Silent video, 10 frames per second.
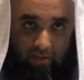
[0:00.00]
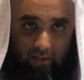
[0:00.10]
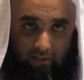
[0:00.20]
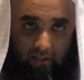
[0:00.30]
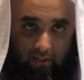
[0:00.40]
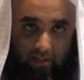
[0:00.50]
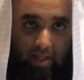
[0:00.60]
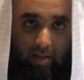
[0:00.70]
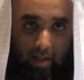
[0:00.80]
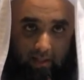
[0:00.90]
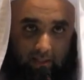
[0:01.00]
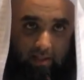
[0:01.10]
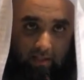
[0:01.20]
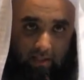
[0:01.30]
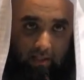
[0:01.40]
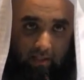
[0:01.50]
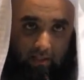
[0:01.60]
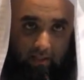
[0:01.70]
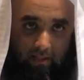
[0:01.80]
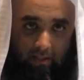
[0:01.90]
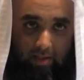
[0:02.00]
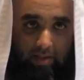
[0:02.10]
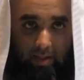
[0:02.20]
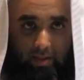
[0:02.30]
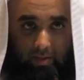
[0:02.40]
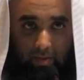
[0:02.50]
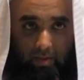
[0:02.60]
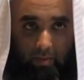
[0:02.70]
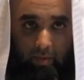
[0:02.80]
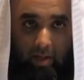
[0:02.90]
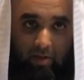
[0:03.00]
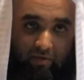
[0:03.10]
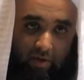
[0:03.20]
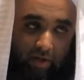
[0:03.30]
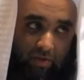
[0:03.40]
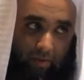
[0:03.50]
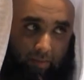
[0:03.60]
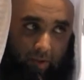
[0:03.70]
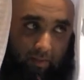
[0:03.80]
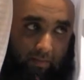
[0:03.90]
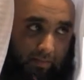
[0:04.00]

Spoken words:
Understand? The same identity, just with a different ascription.